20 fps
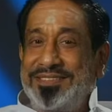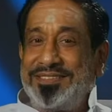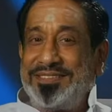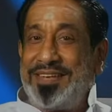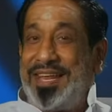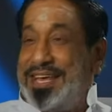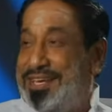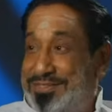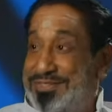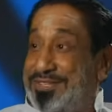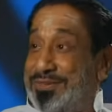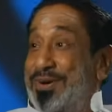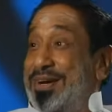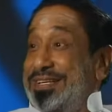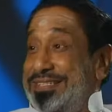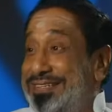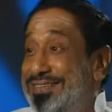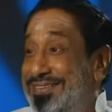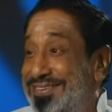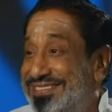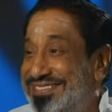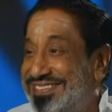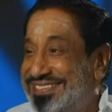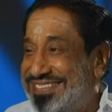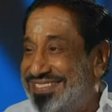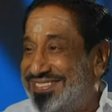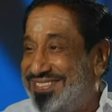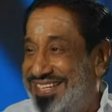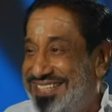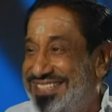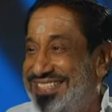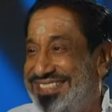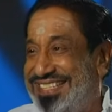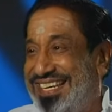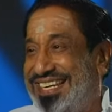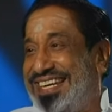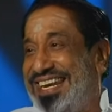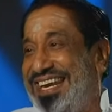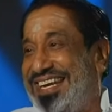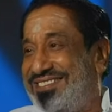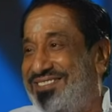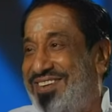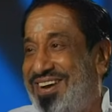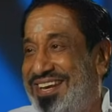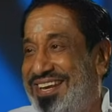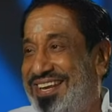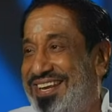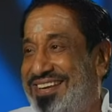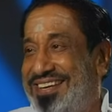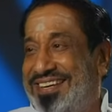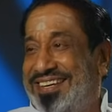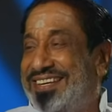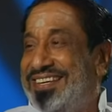Like Sivaji, you know. Sivaji is a great warrior.